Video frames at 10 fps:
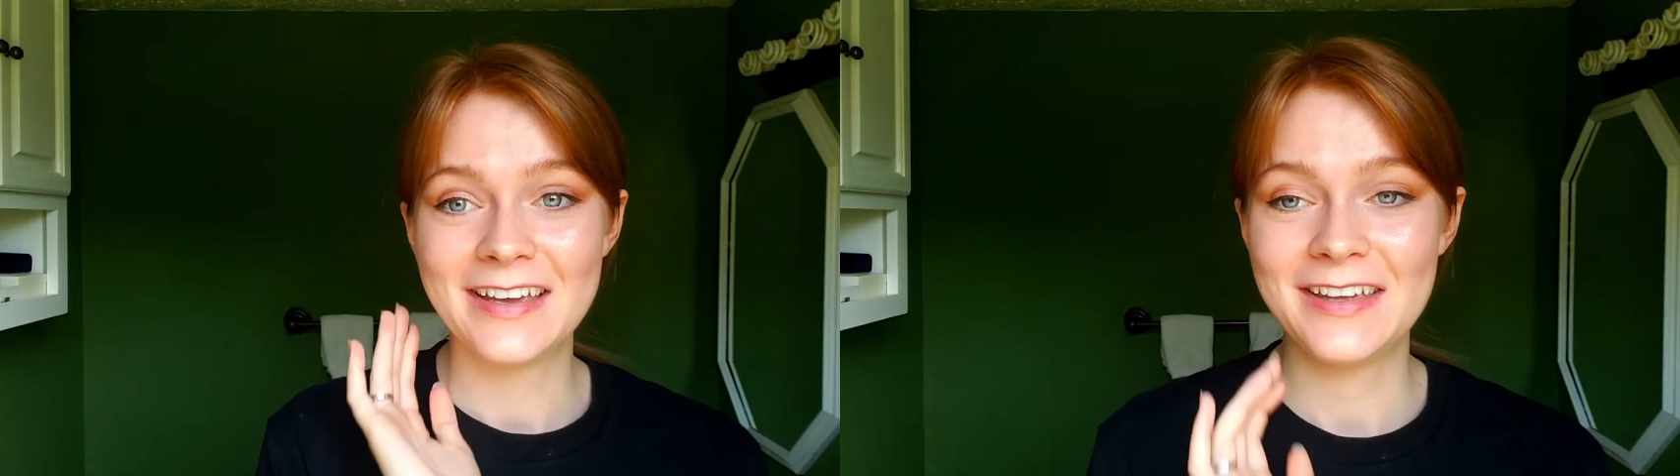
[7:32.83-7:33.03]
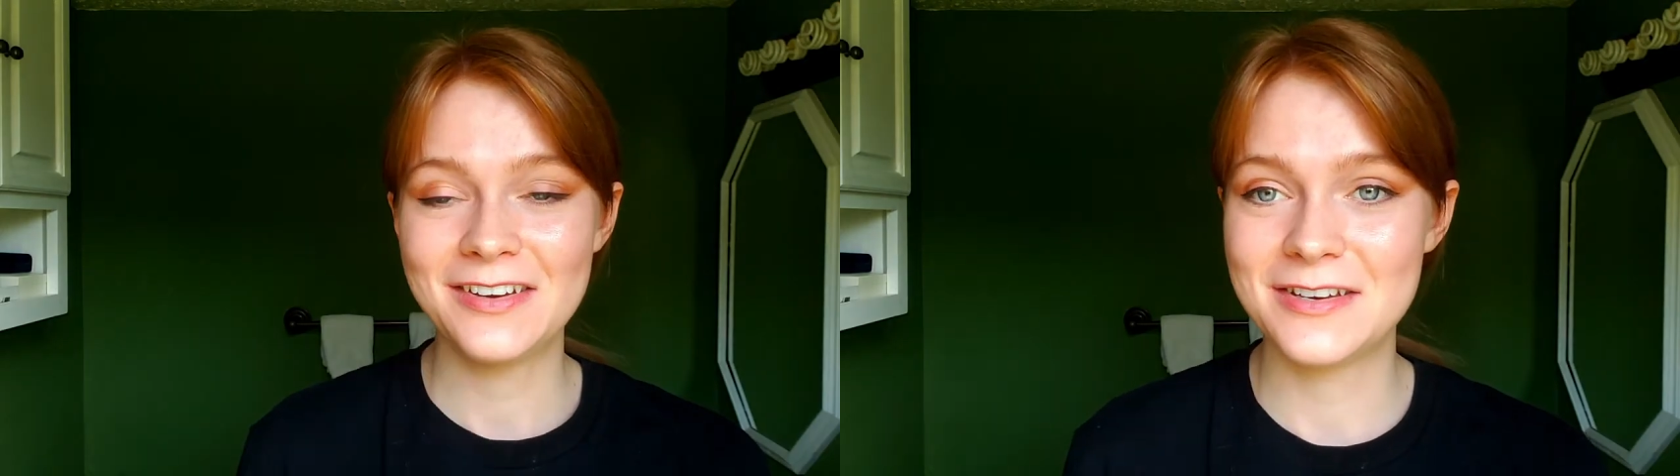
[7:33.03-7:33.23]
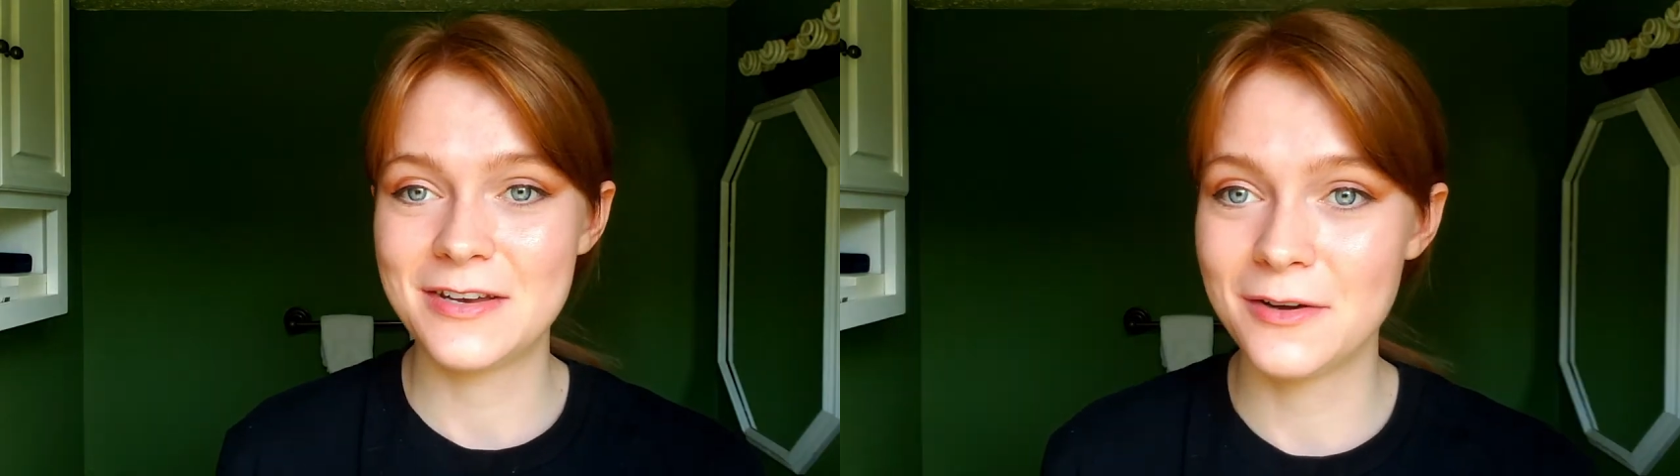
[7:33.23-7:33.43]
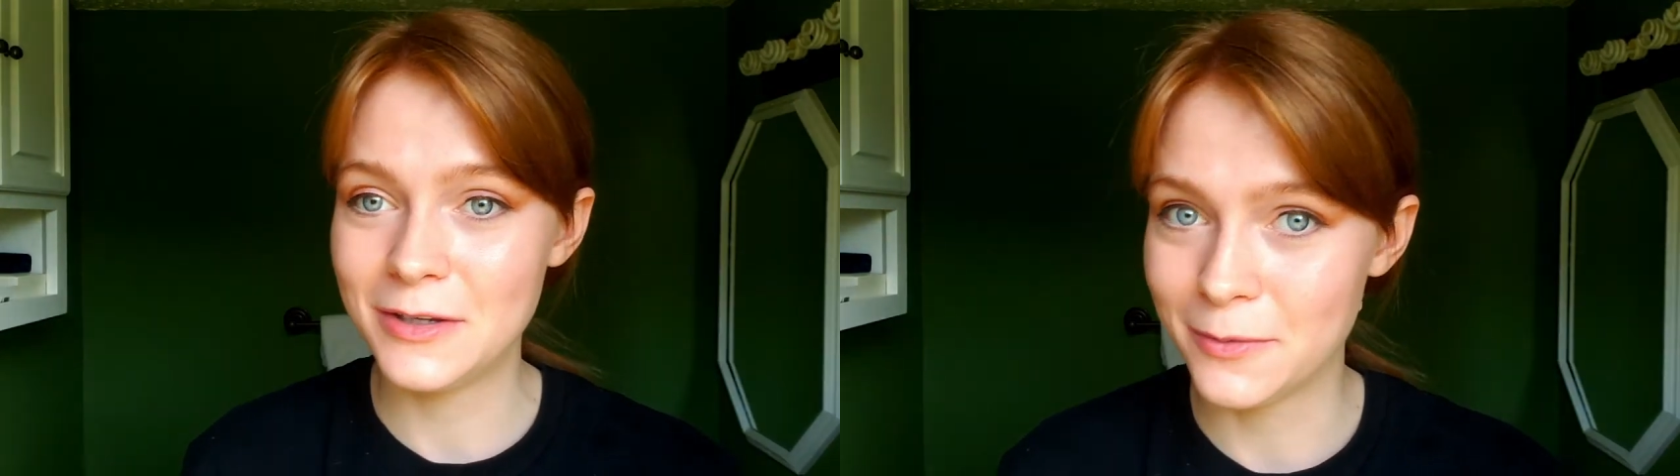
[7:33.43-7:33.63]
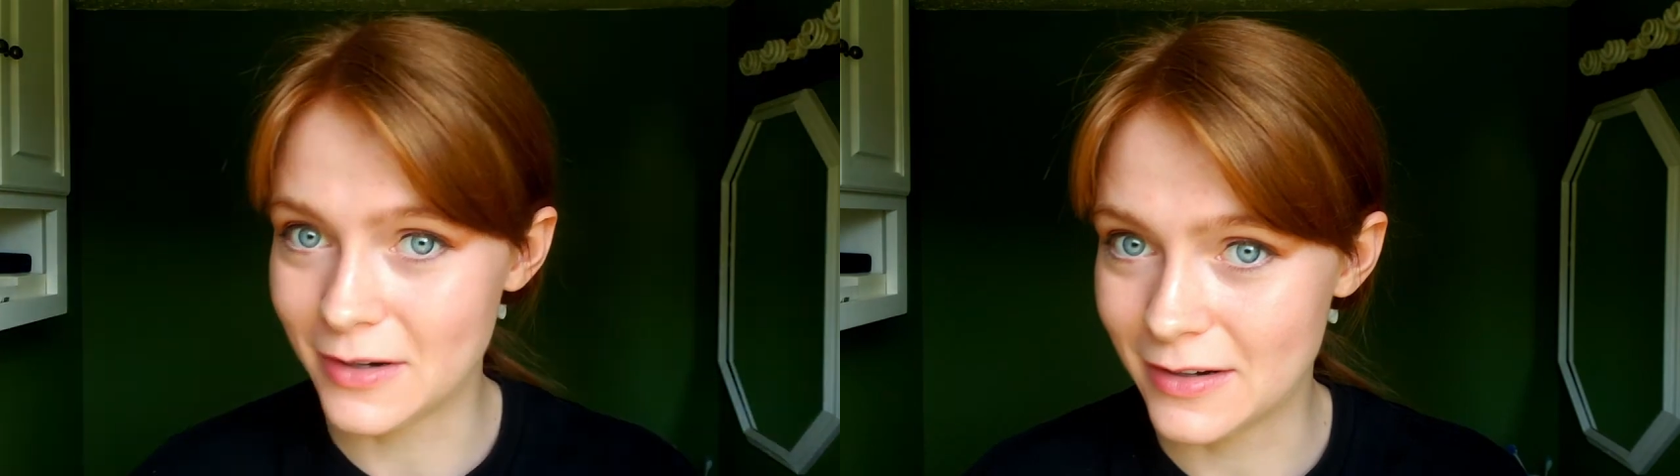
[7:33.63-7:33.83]
You didn't know
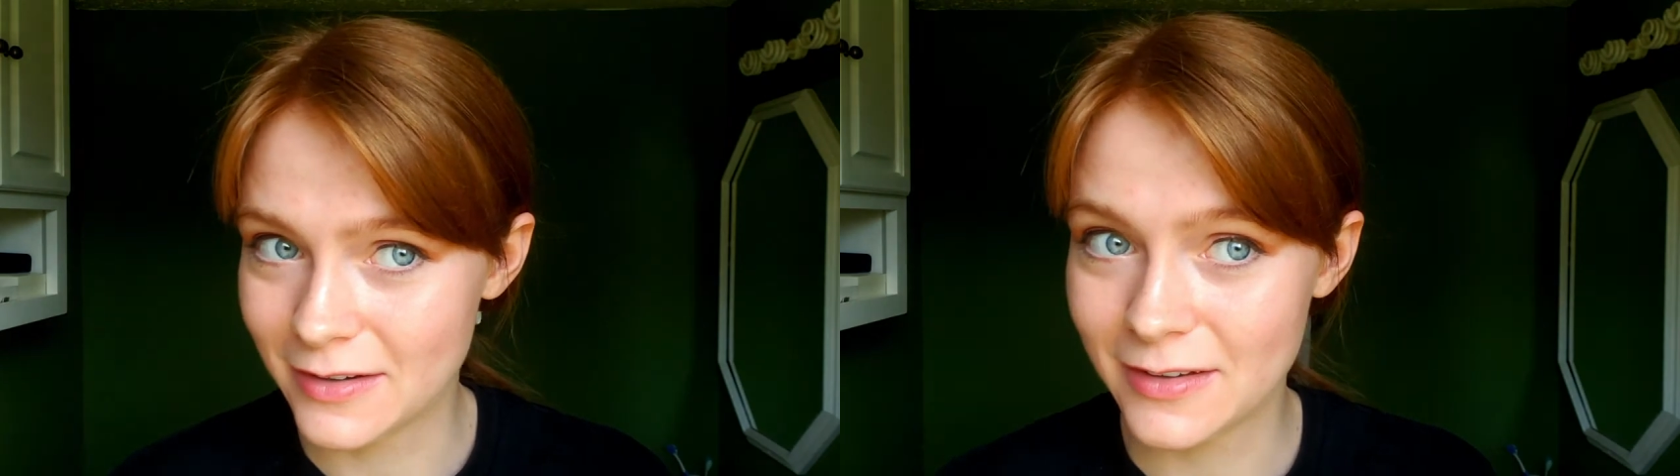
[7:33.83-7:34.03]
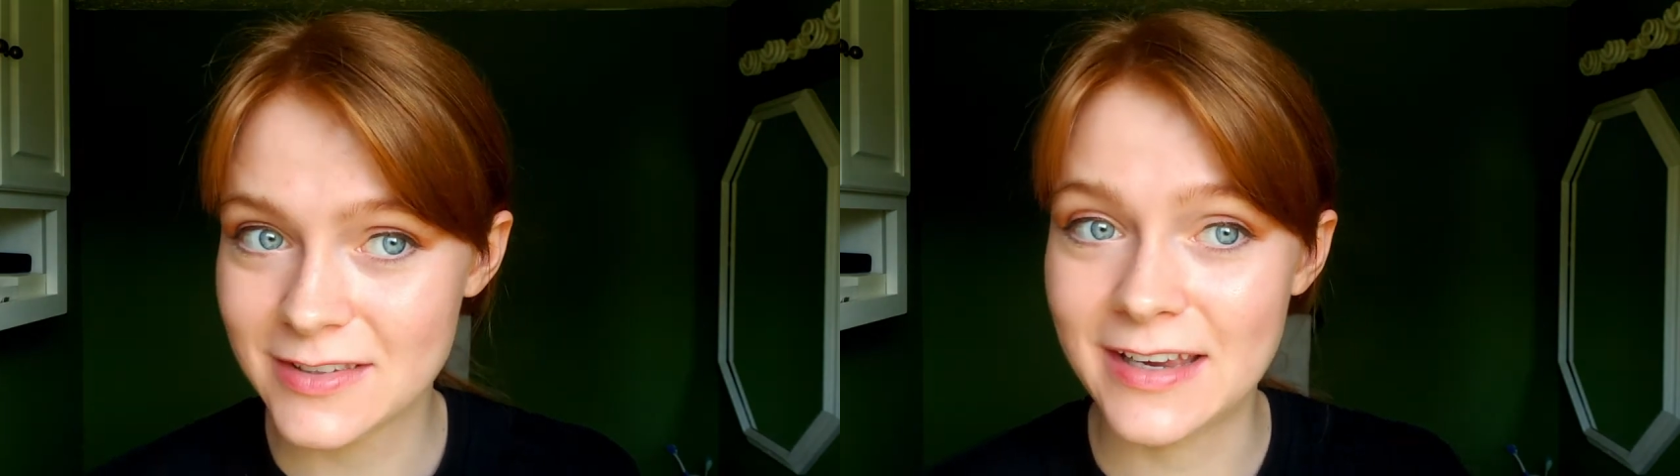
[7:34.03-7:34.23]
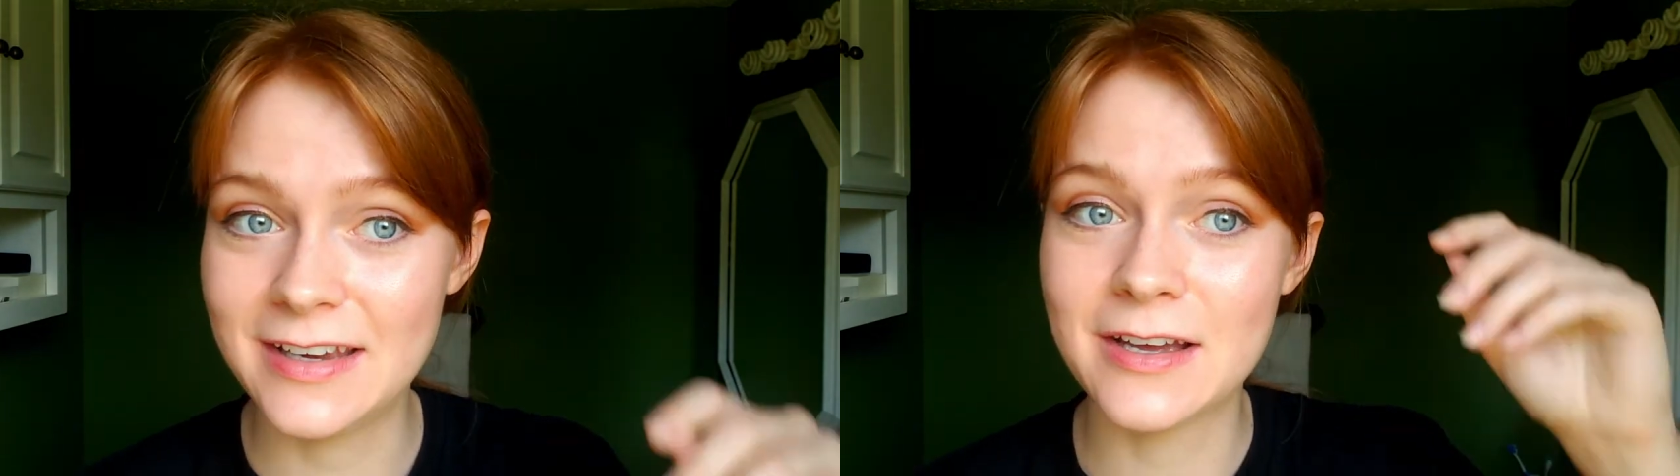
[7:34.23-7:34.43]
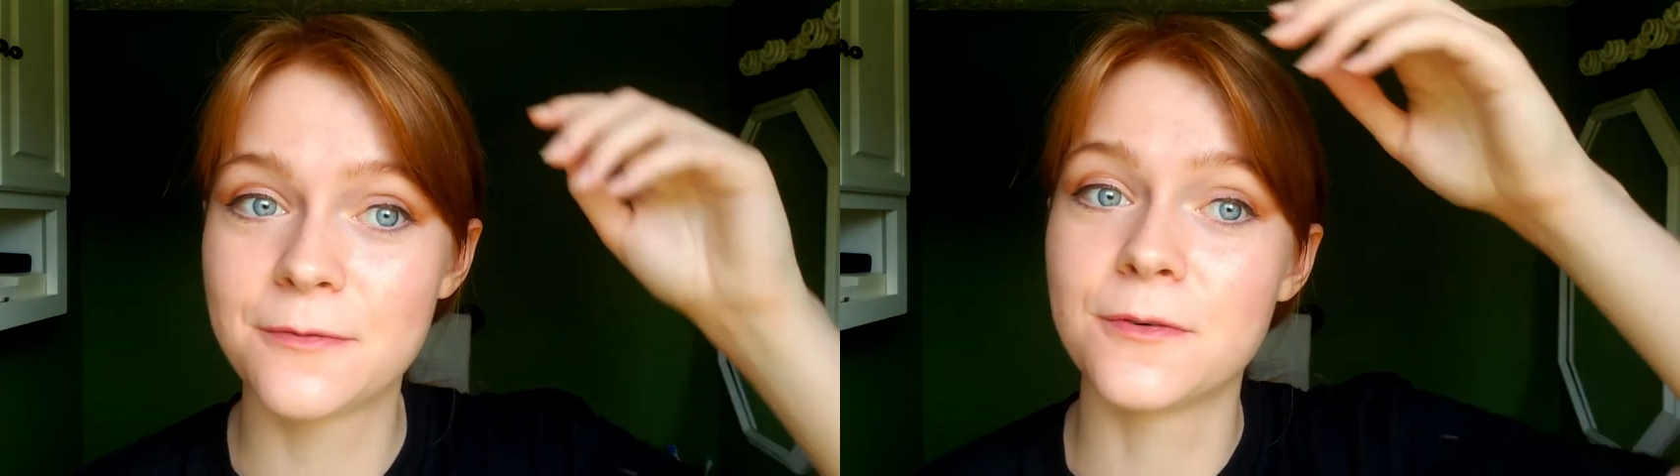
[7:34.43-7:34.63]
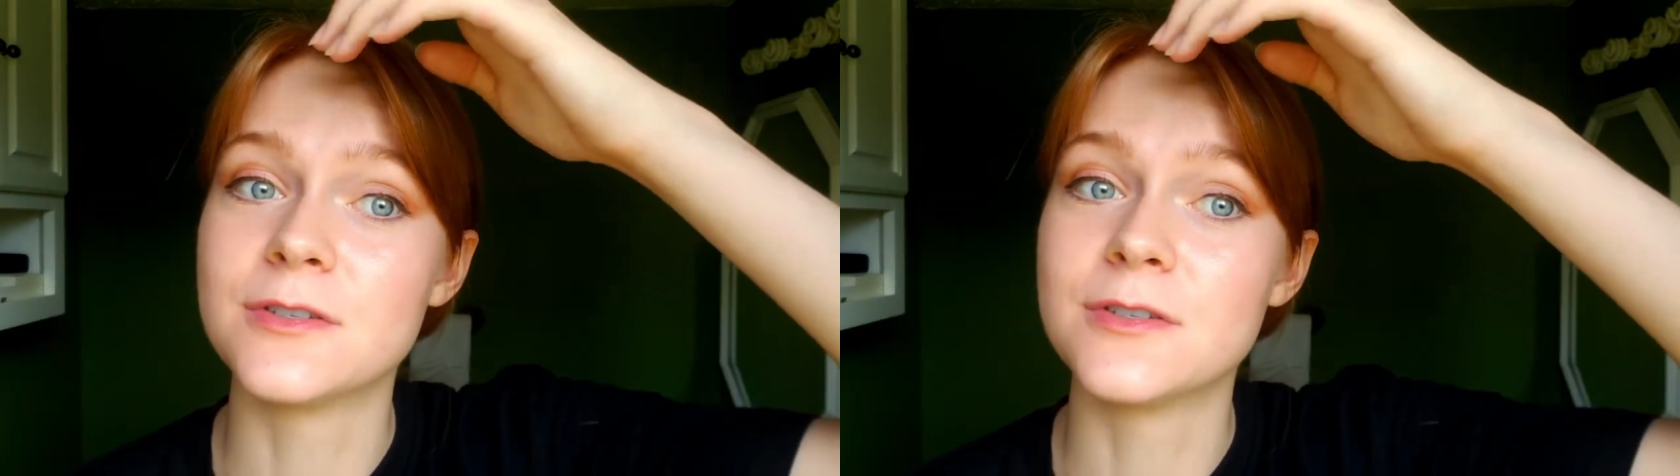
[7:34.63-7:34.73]
you were signing up for